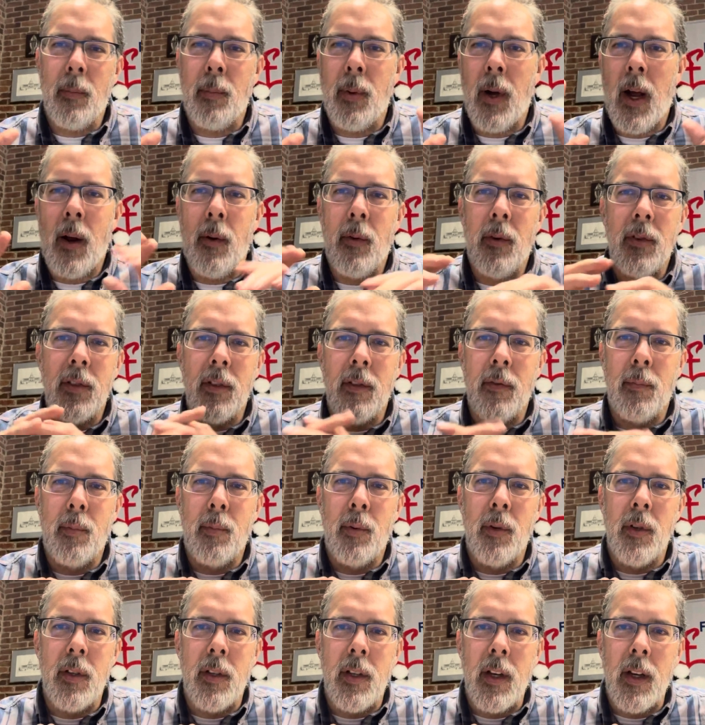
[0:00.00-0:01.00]
powers of
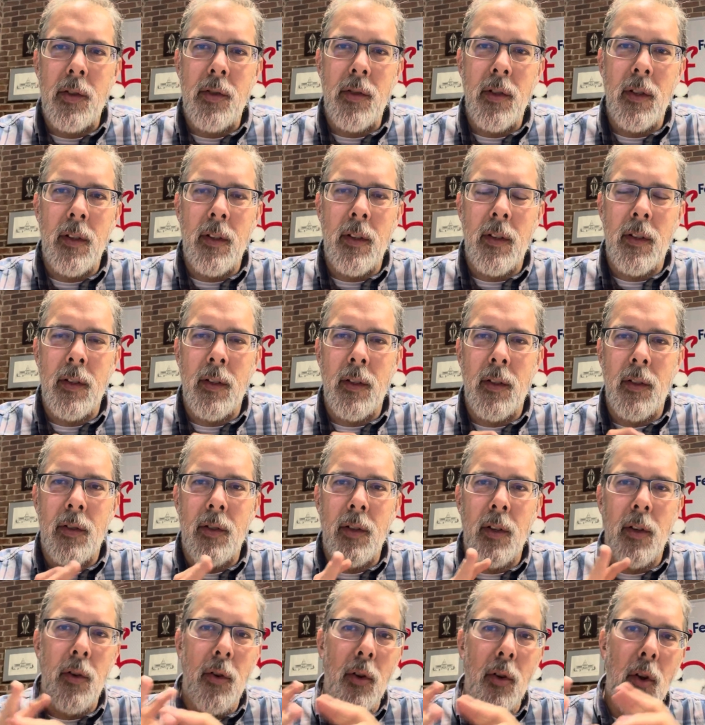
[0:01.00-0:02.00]
prediction
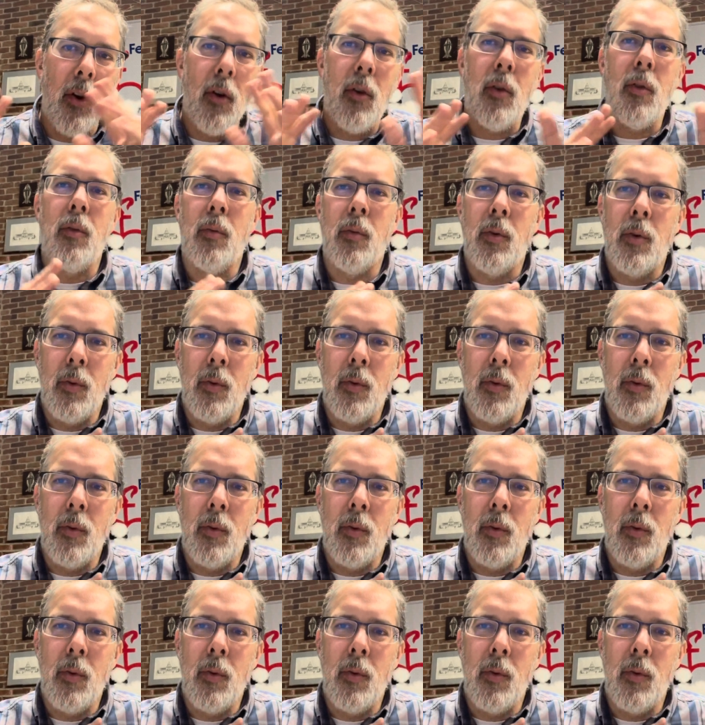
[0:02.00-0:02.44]
to know